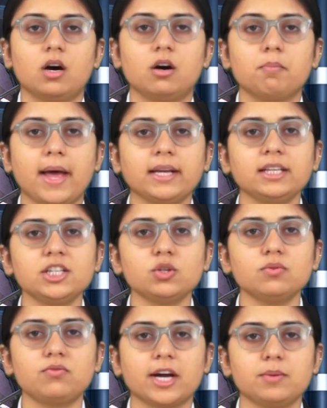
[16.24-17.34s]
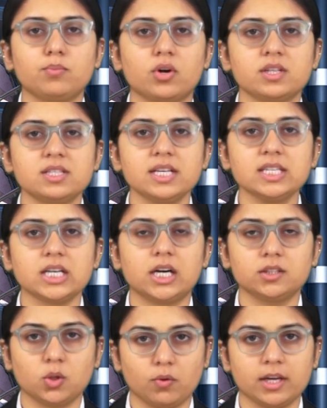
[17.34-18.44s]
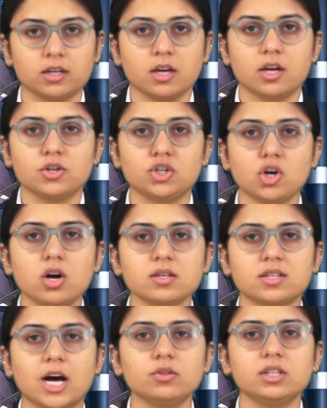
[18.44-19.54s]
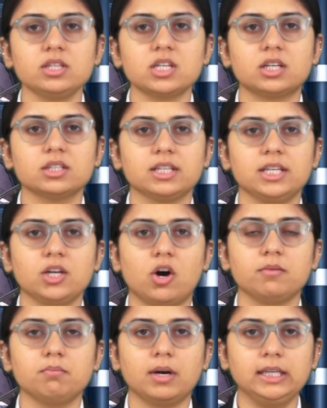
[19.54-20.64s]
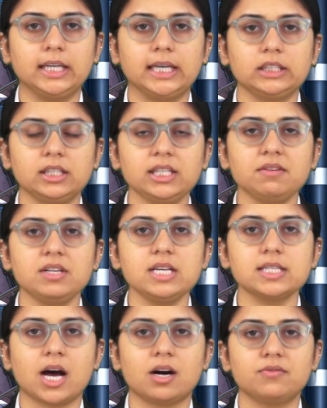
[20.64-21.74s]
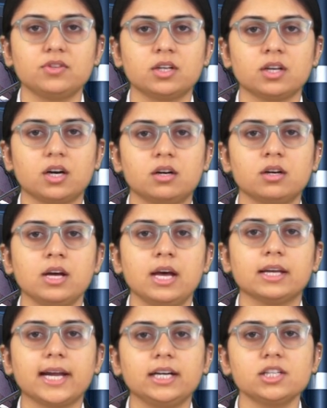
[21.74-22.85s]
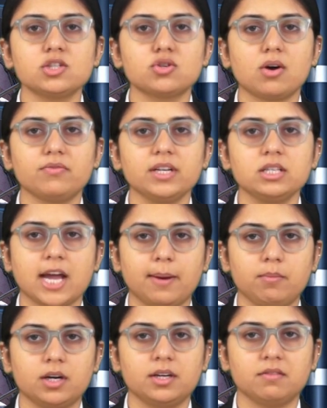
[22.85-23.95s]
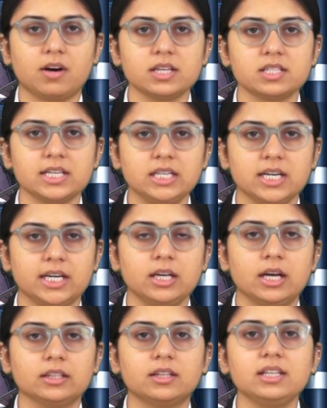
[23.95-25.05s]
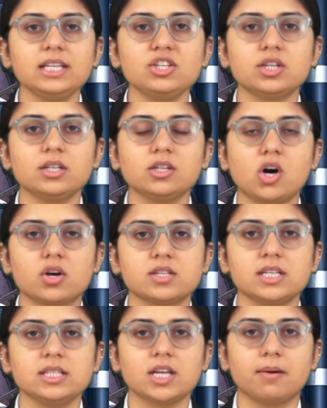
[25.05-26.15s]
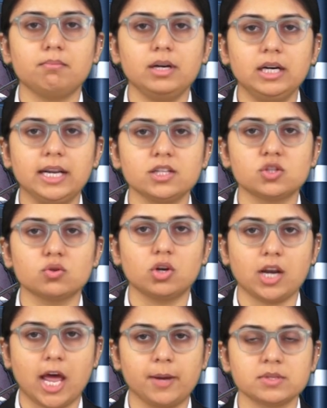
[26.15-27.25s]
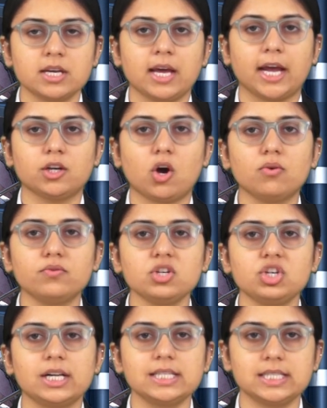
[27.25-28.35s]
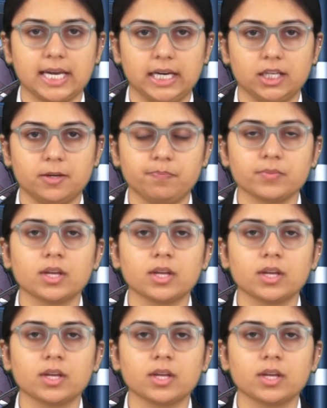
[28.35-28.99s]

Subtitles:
A magnitude 5.6 earthquake shocked southern Turkey on Monday, 3 weeks after a catastrophic temblor devastated the region, causing some buildings to collapse, an official said.